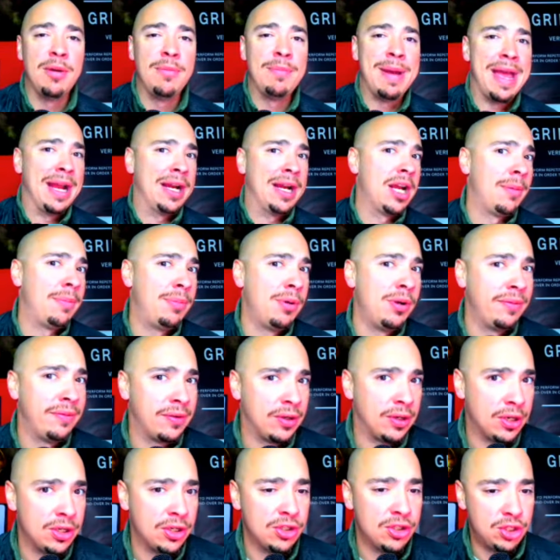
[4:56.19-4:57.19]
back up
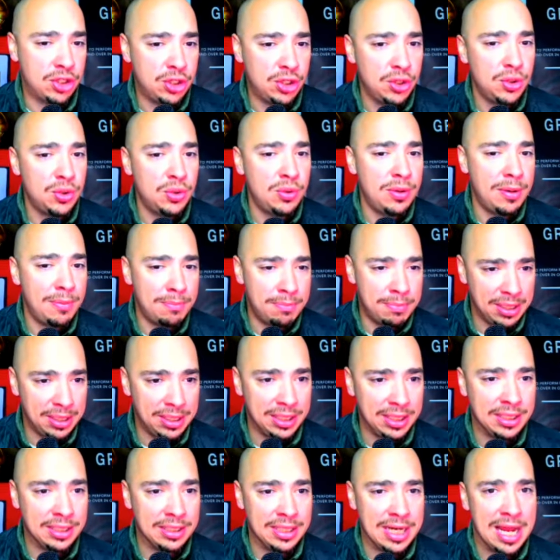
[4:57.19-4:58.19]
over $2
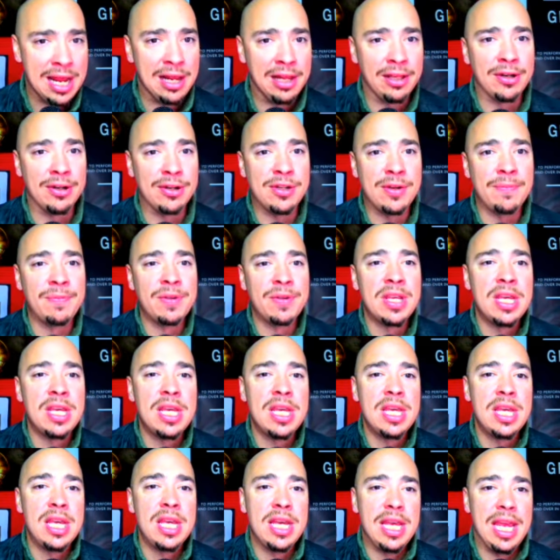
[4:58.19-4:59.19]
billion.
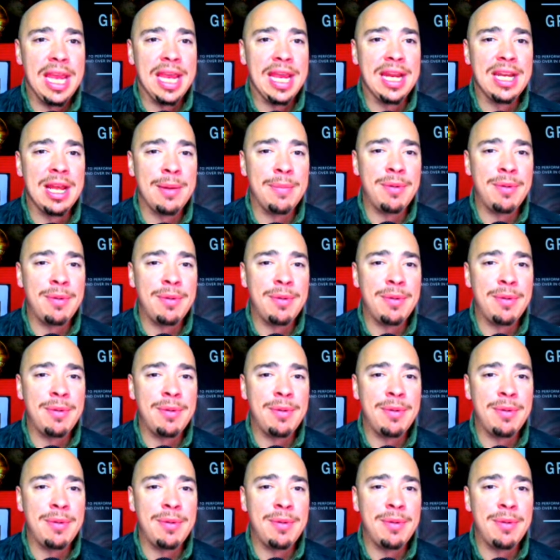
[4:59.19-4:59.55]
And